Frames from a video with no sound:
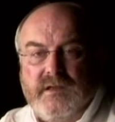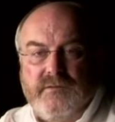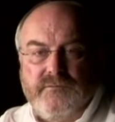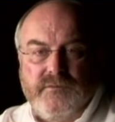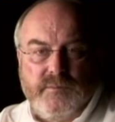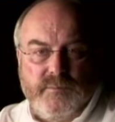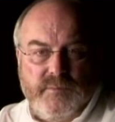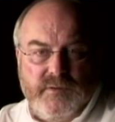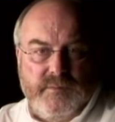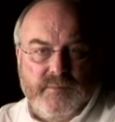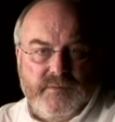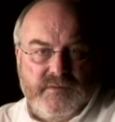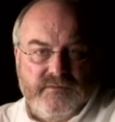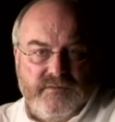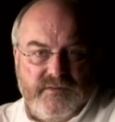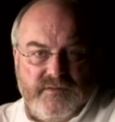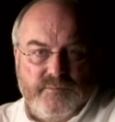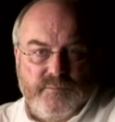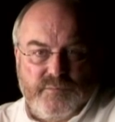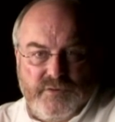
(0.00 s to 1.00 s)
Now, for the
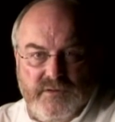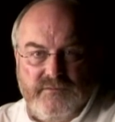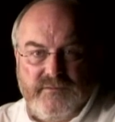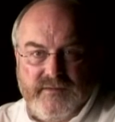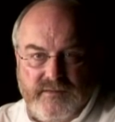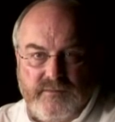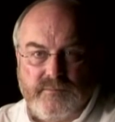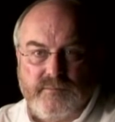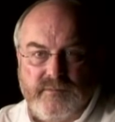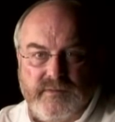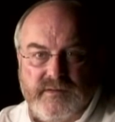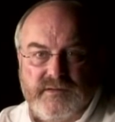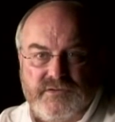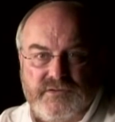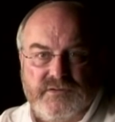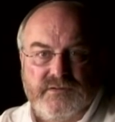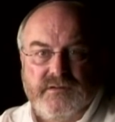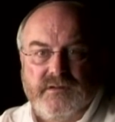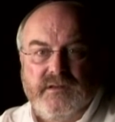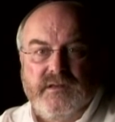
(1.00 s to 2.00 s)
purpose of this brief
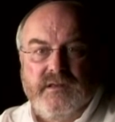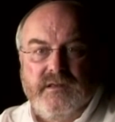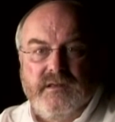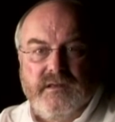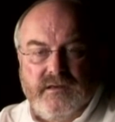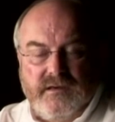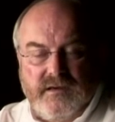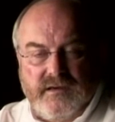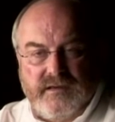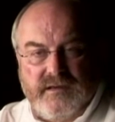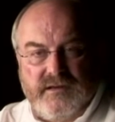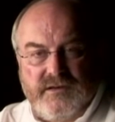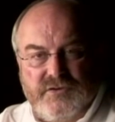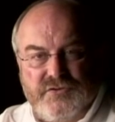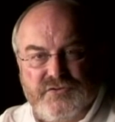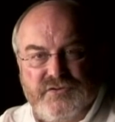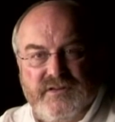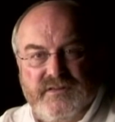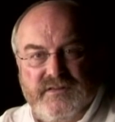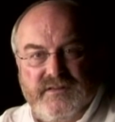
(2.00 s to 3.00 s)
explanation, I'm
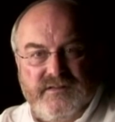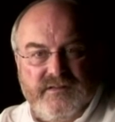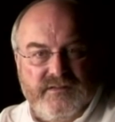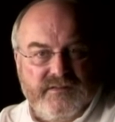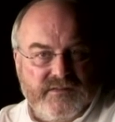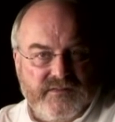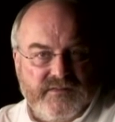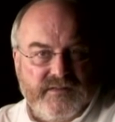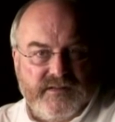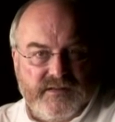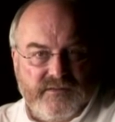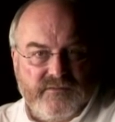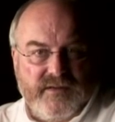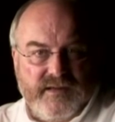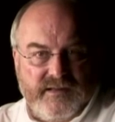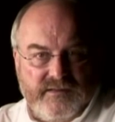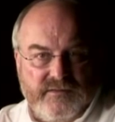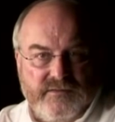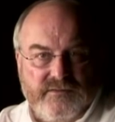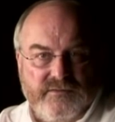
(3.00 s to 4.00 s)
going to treat it as a set
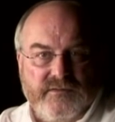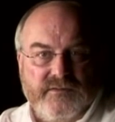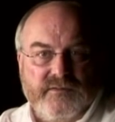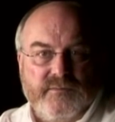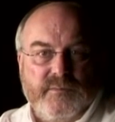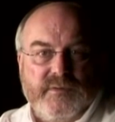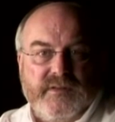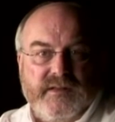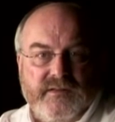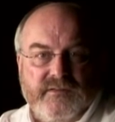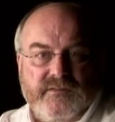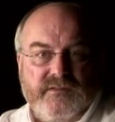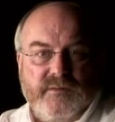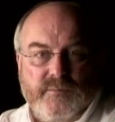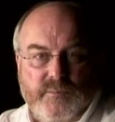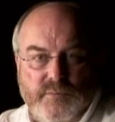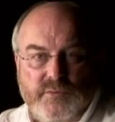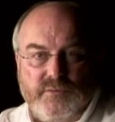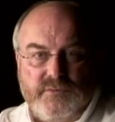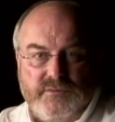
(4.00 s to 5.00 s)
of categories, but
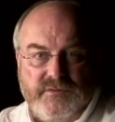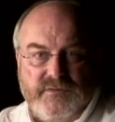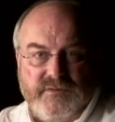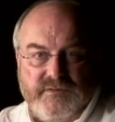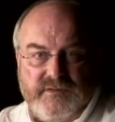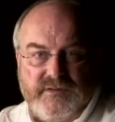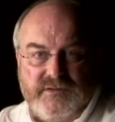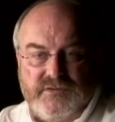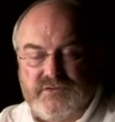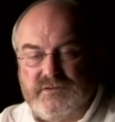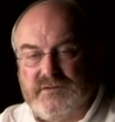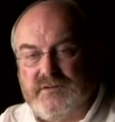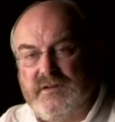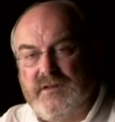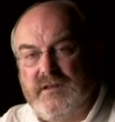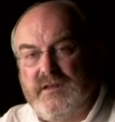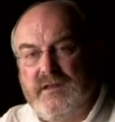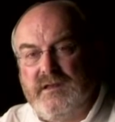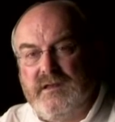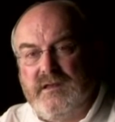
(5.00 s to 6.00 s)
that's an important
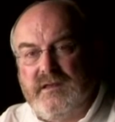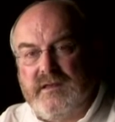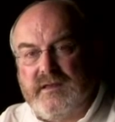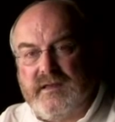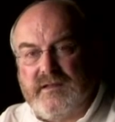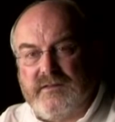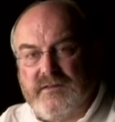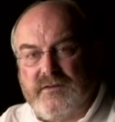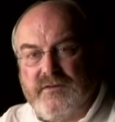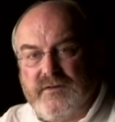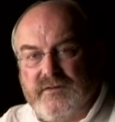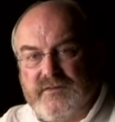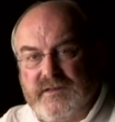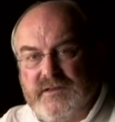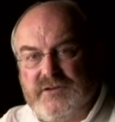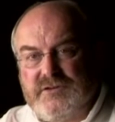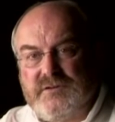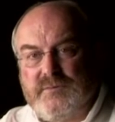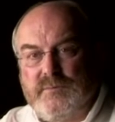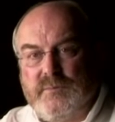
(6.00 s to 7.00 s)
distinction.
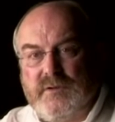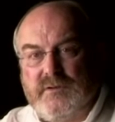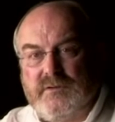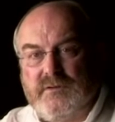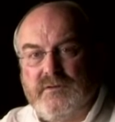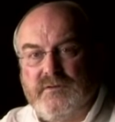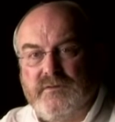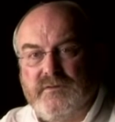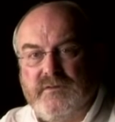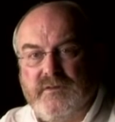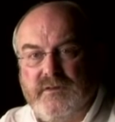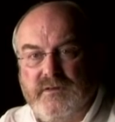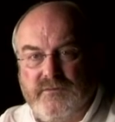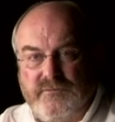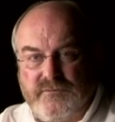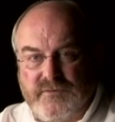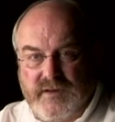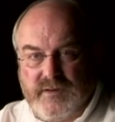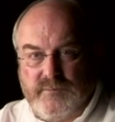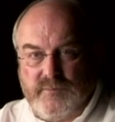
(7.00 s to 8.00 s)
Categorization models,
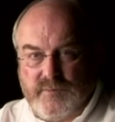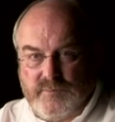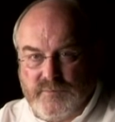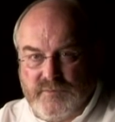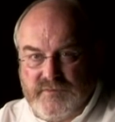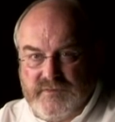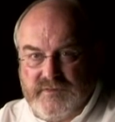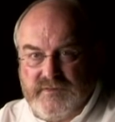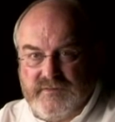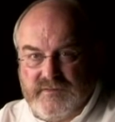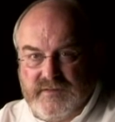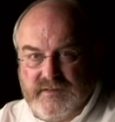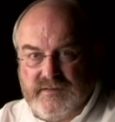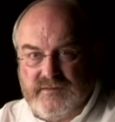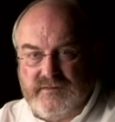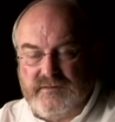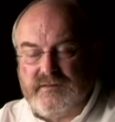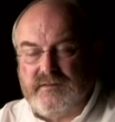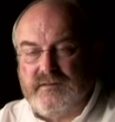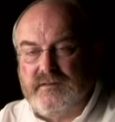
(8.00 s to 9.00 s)
framework precedes
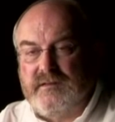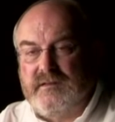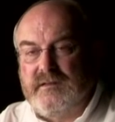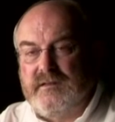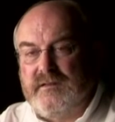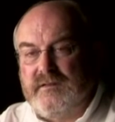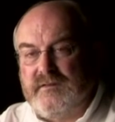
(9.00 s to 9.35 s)
data.